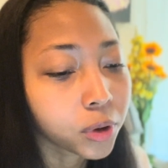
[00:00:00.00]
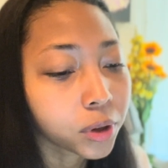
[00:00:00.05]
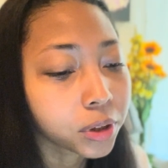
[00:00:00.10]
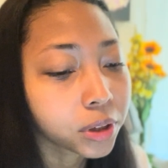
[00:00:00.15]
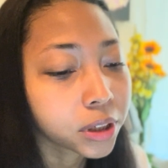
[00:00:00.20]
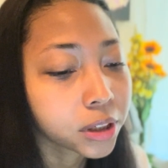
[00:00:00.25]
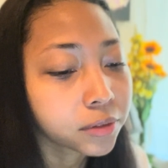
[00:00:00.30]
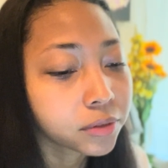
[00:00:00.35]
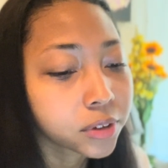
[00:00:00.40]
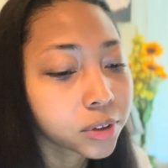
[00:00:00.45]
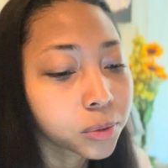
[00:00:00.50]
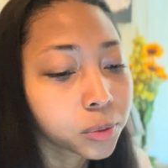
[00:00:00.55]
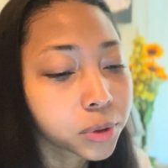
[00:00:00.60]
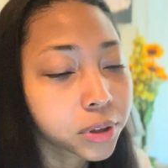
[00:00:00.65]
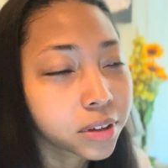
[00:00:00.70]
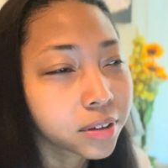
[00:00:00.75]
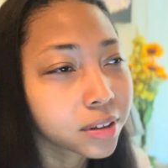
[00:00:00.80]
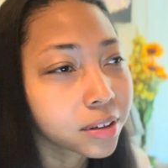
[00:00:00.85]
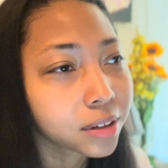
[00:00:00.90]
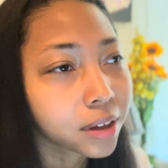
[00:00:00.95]
enough to
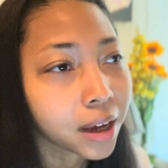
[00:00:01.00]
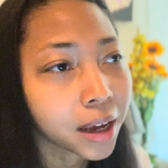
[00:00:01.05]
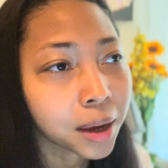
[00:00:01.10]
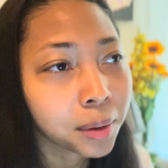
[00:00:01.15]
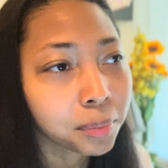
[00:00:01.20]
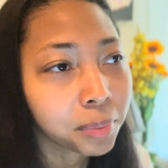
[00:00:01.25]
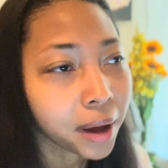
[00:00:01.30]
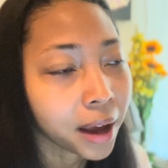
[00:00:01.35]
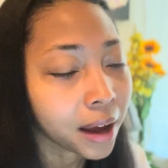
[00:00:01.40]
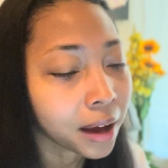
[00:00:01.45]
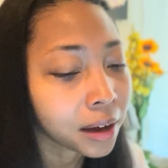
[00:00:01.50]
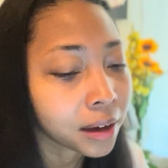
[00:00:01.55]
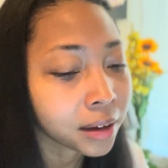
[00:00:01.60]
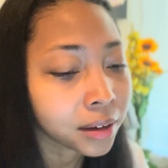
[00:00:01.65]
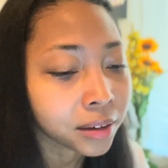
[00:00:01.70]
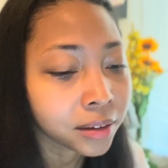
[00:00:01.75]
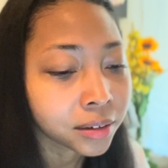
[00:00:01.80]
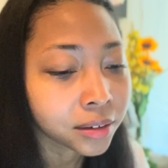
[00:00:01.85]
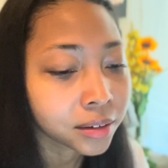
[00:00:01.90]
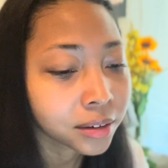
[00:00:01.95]
withstand
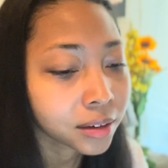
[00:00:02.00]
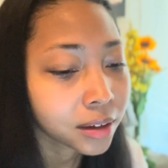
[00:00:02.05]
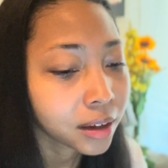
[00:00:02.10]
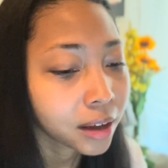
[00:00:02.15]
pain